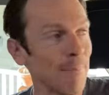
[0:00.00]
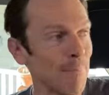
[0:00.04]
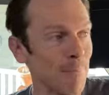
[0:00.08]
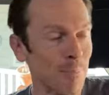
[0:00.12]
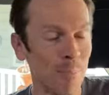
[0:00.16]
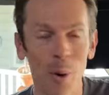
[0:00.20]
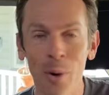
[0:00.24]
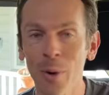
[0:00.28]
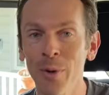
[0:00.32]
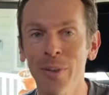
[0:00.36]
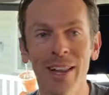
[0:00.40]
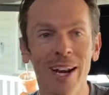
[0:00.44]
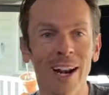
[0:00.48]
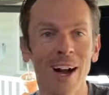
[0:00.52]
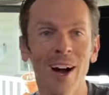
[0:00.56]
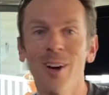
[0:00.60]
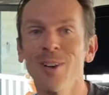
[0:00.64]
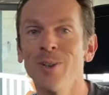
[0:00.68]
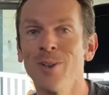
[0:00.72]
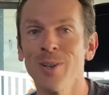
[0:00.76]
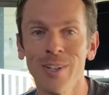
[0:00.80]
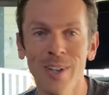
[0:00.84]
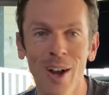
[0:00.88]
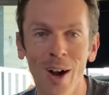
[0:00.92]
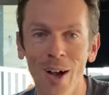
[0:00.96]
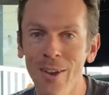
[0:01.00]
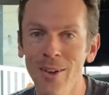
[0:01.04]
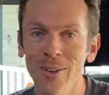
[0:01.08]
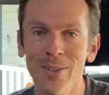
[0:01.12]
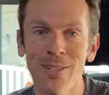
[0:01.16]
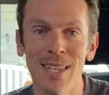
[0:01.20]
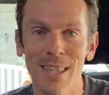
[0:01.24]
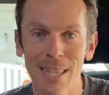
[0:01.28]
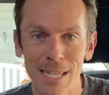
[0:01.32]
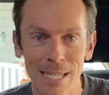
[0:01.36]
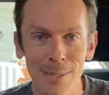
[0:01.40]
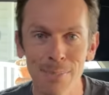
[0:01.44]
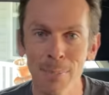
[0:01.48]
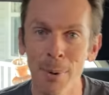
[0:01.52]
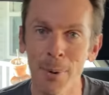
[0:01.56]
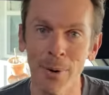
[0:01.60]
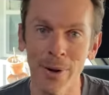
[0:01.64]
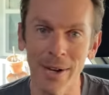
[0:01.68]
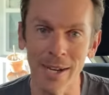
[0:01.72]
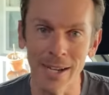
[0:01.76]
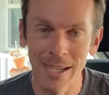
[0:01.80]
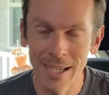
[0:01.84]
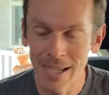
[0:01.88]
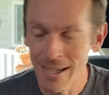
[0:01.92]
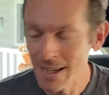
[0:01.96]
more than $100 at this point,